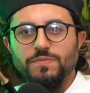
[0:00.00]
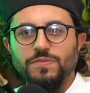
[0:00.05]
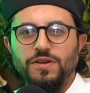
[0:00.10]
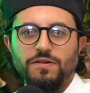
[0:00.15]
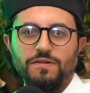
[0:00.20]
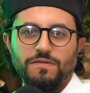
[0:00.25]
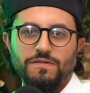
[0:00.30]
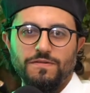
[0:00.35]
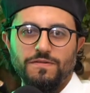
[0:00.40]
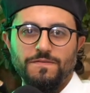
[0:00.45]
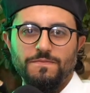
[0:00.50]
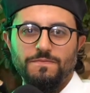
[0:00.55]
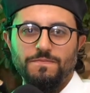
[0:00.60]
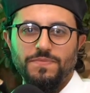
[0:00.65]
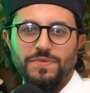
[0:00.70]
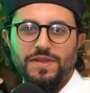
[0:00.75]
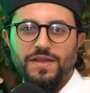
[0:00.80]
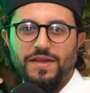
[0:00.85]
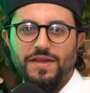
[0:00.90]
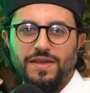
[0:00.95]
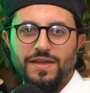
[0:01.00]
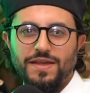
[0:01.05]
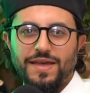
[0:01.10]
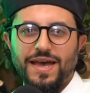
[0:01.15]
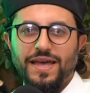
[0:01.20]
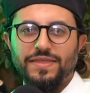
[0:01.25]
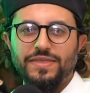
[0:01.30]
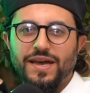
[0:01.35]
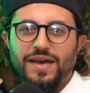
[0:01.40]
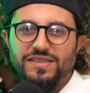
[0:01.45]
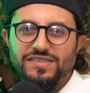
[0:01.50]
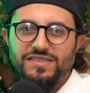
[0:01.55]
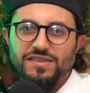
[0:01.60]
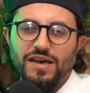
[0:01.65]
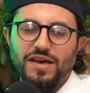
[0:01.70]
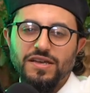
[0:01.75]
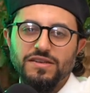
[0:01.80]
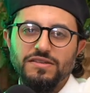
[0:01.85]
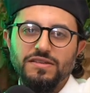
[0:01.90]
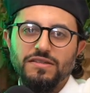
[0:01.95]
here. And that's the
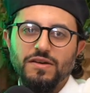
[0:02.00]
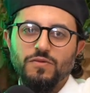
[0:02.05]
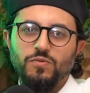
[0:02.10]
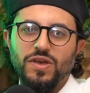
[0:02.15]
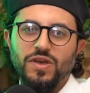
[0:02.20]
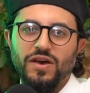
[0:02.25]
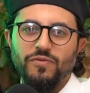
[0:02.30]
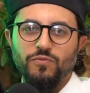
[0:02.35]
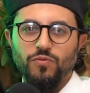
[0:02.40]
idea that we have.